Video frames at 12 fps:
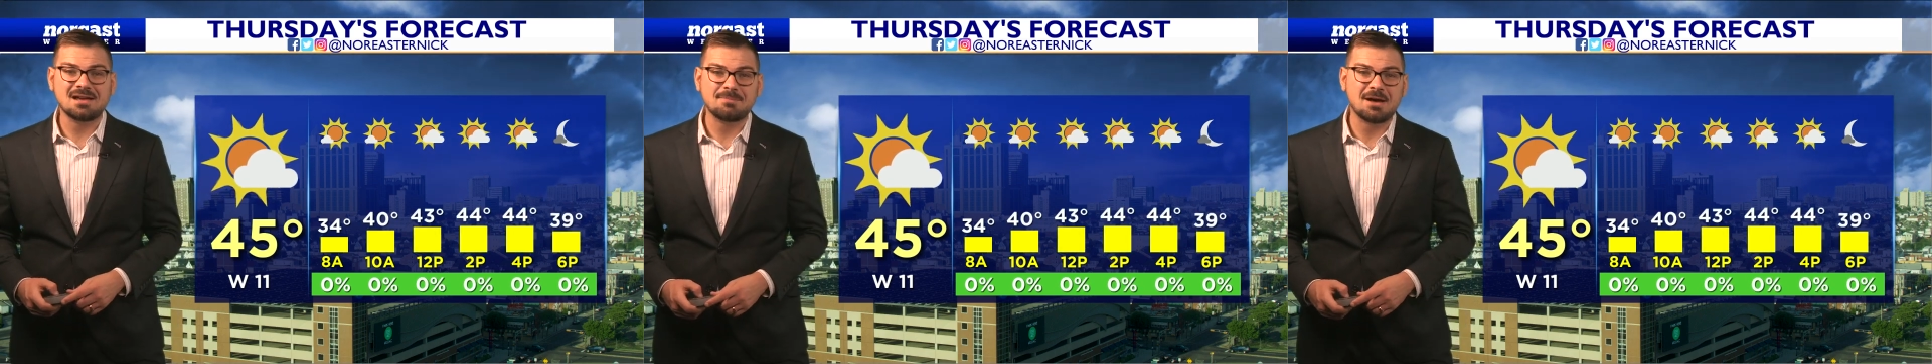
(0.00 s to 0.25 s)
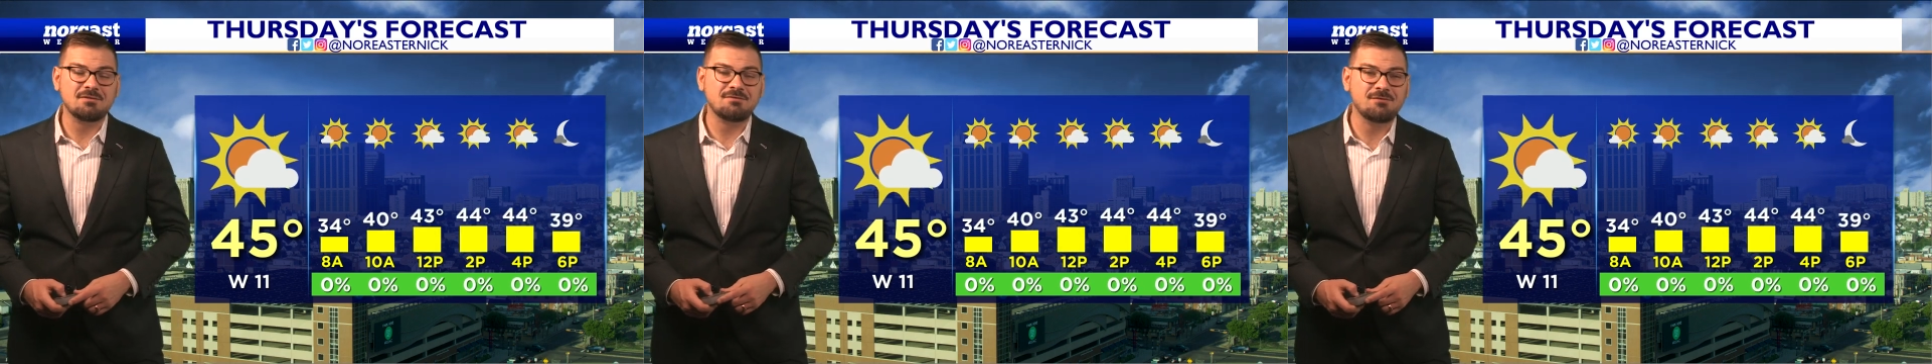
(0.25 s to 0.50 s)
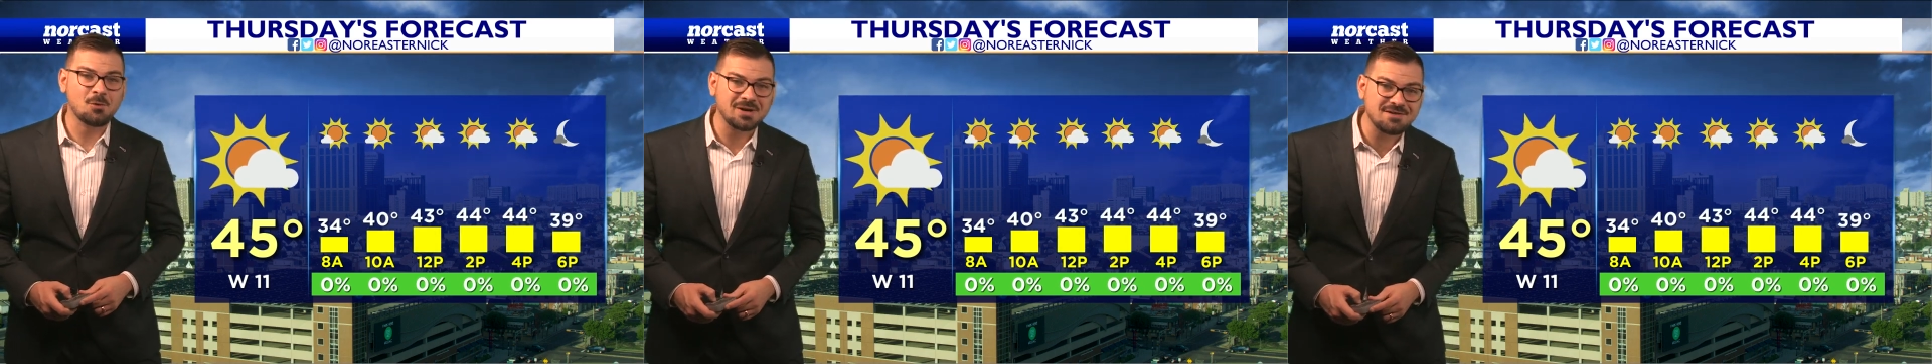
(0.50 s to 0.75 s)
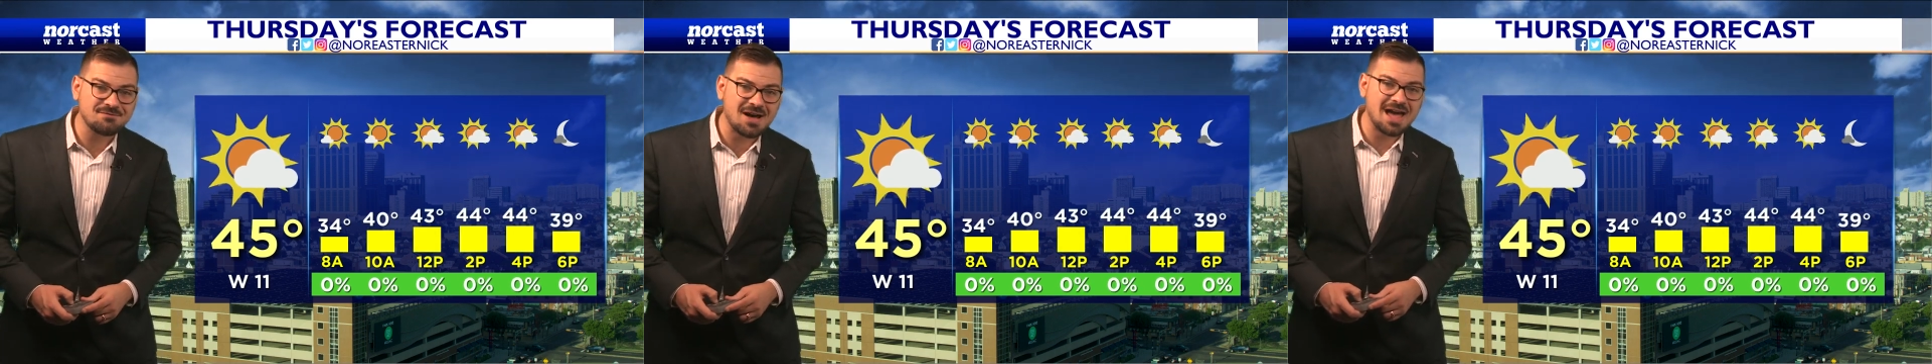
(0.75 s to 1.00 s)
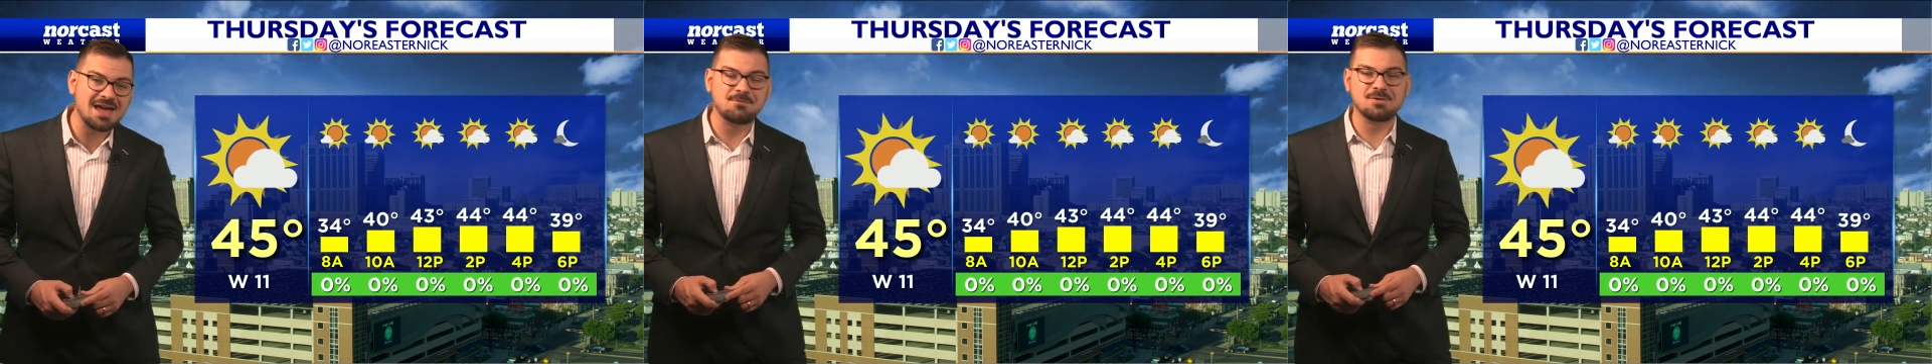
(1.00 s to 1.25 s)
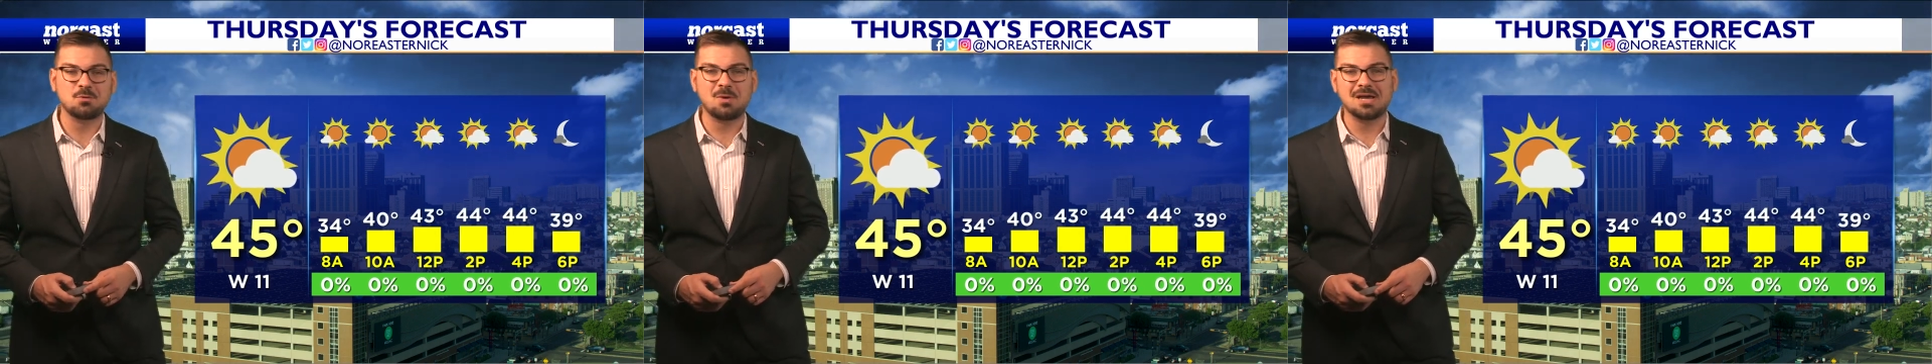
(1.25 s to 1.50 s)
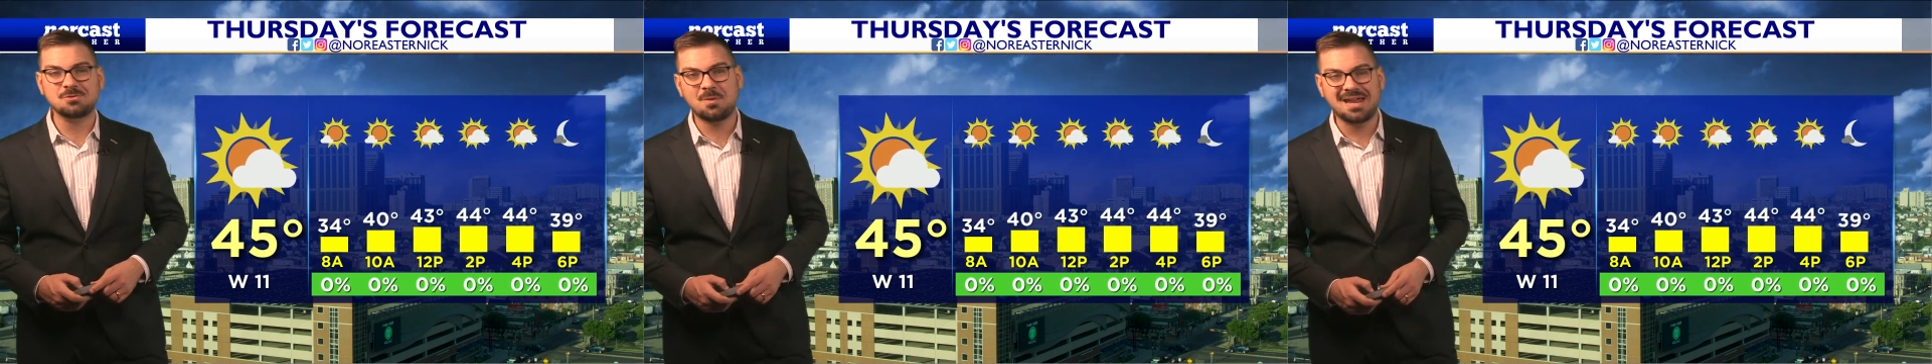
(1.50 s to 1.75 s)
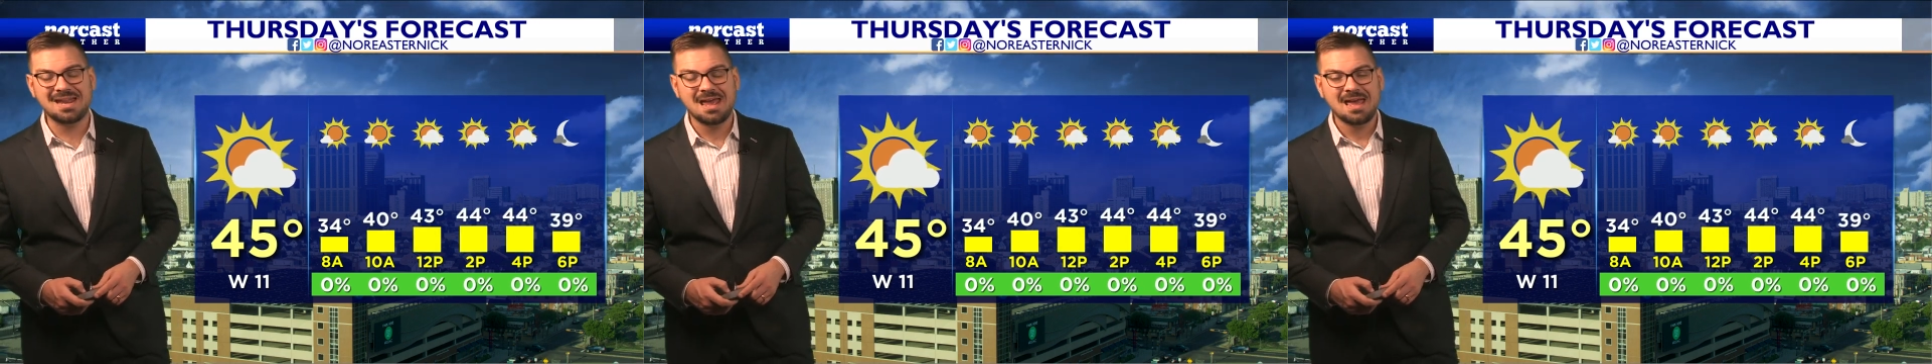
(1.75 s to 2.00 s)
about 45 with a west
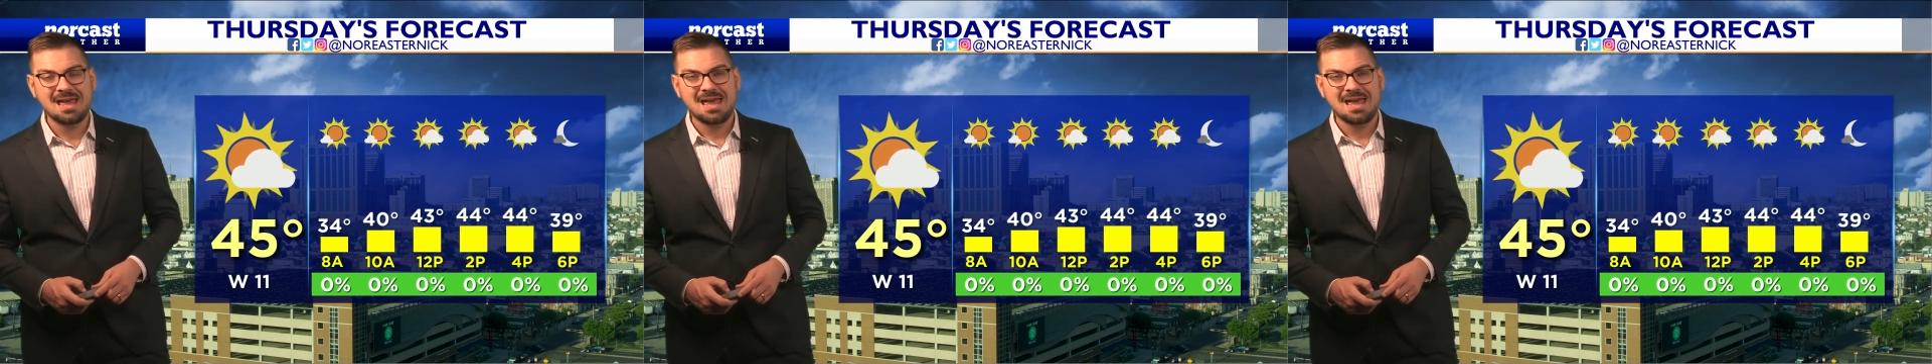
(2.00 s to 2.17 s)
wind